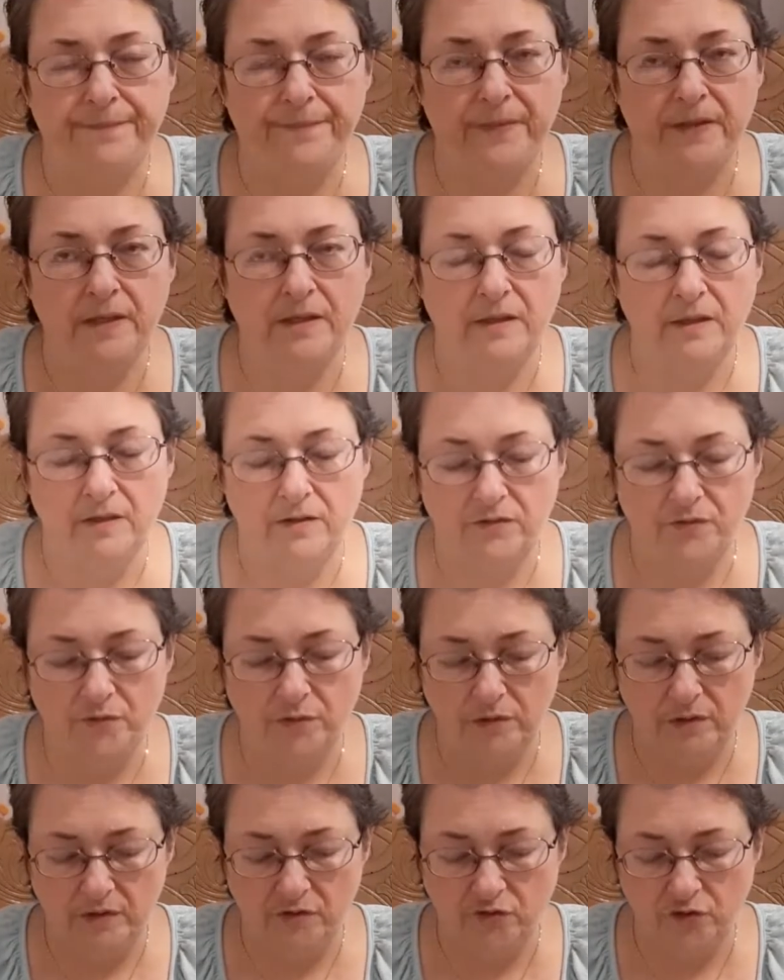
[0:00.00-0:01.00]
It, it's
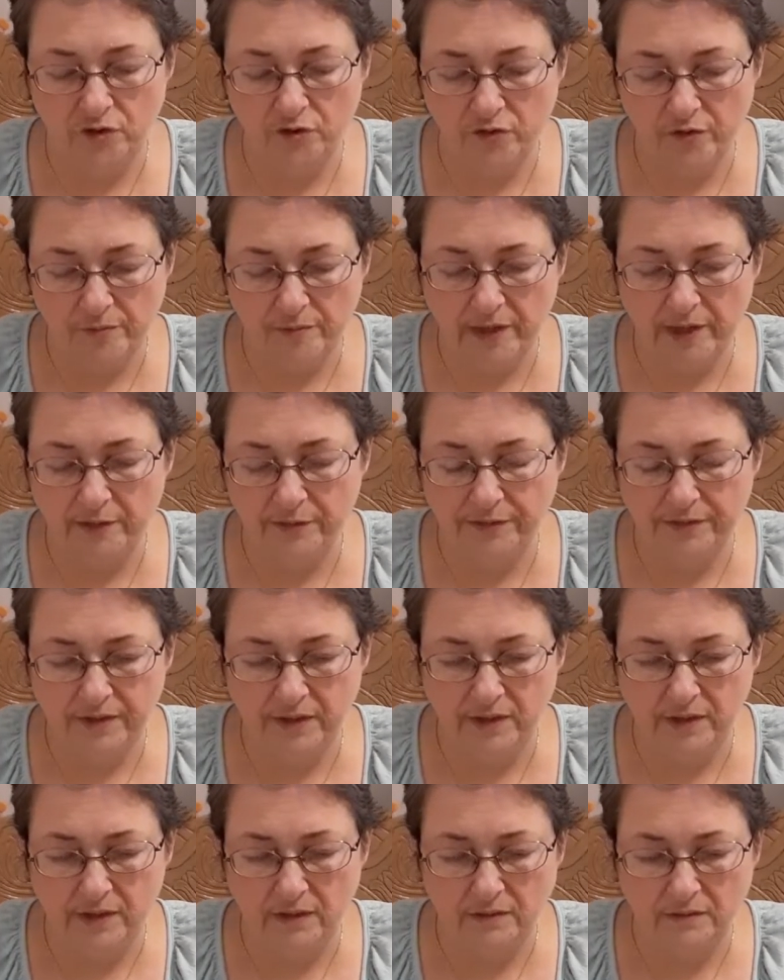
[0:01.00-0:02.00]
really triggering my O C
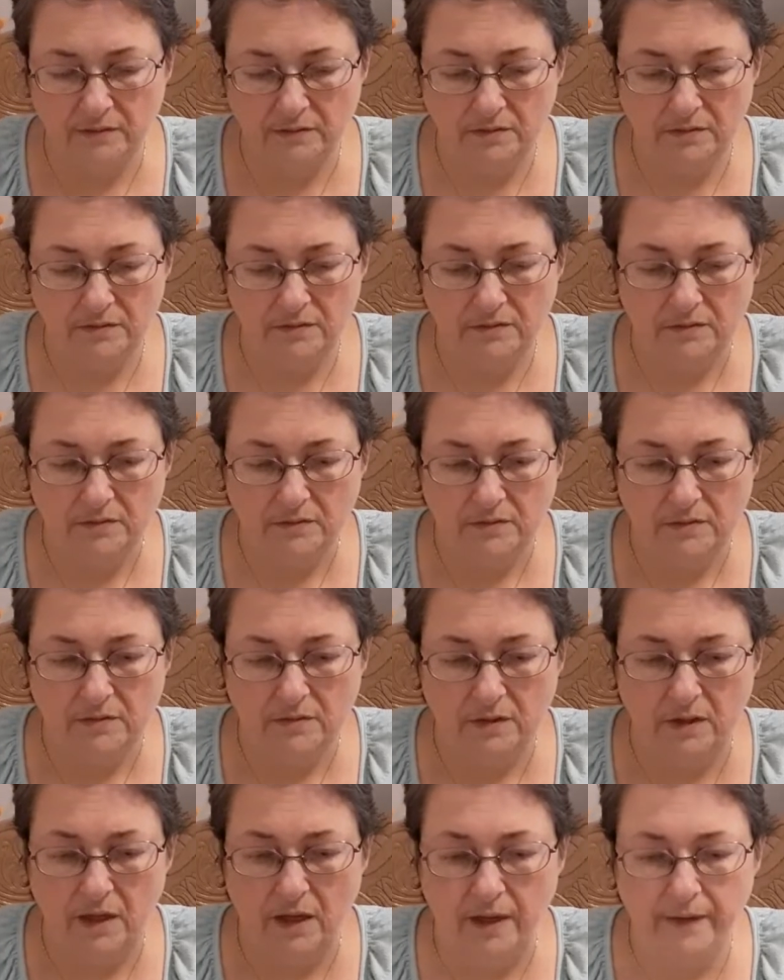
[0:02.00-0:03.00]
D.
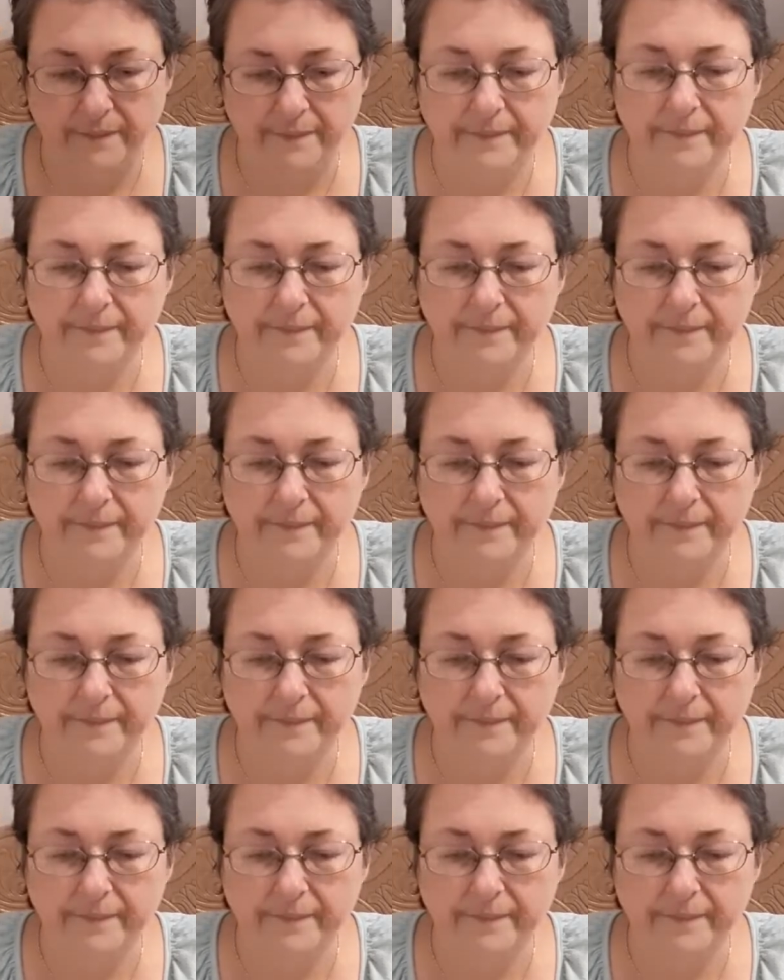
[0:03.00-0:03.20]
Okay.